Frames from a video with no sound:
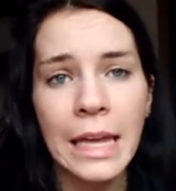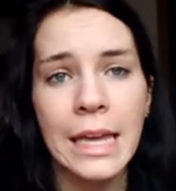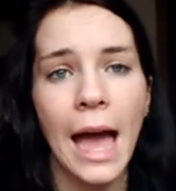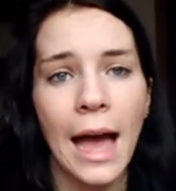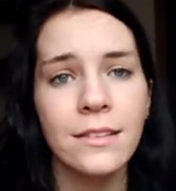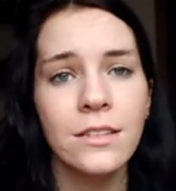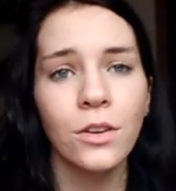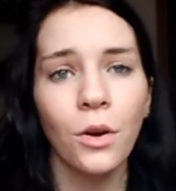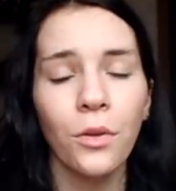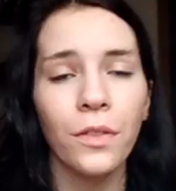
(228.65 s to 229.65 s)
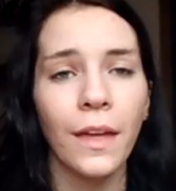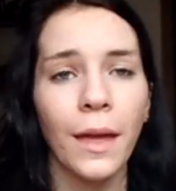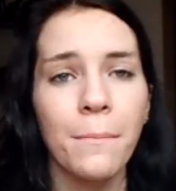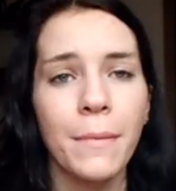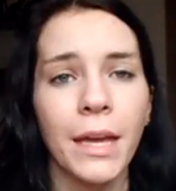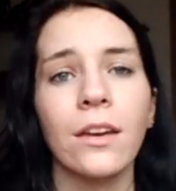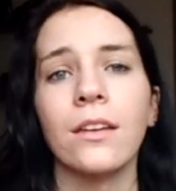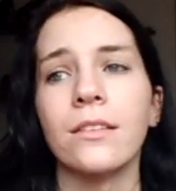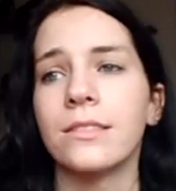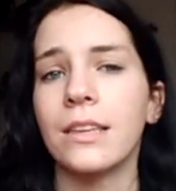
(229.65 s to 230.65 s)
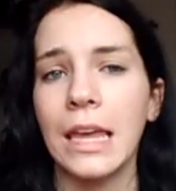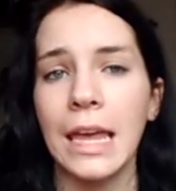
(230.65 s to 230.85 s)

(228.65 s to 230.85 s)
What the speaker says: He had to go there because